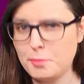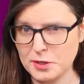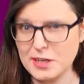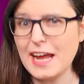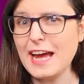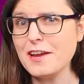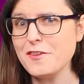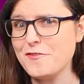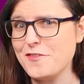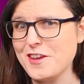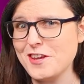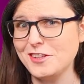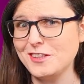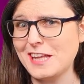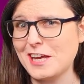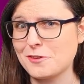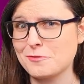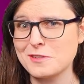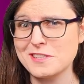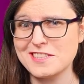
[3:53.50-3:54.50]
But I feel
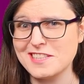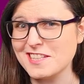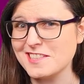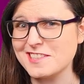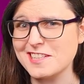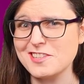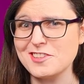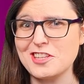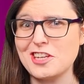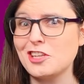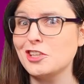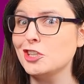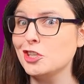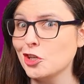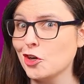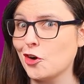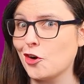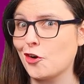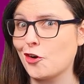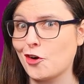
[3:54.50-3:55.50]
like resisting the
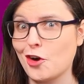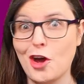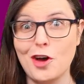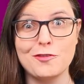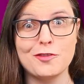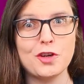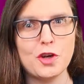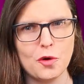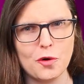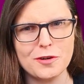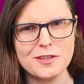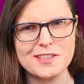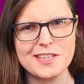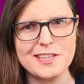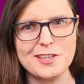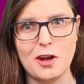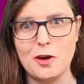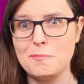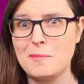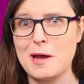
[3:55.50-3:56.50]
allure of gorging
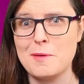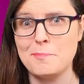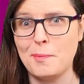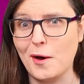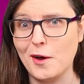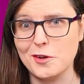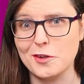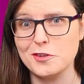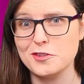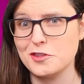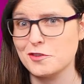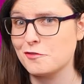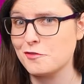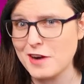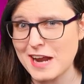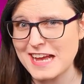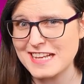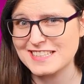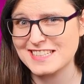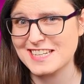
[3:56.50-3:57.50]
on my bottles of
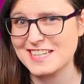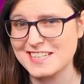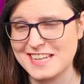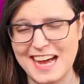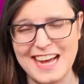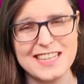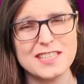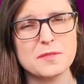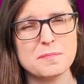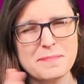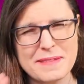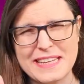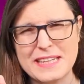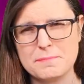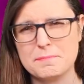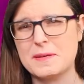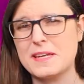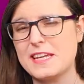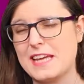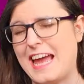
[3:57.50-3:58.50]
resin has made
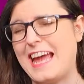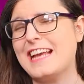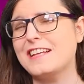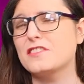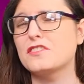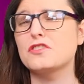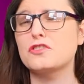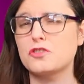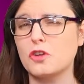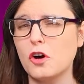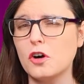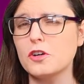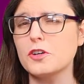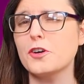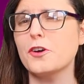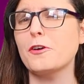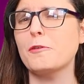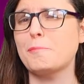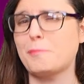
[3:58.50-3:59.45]
me a stronger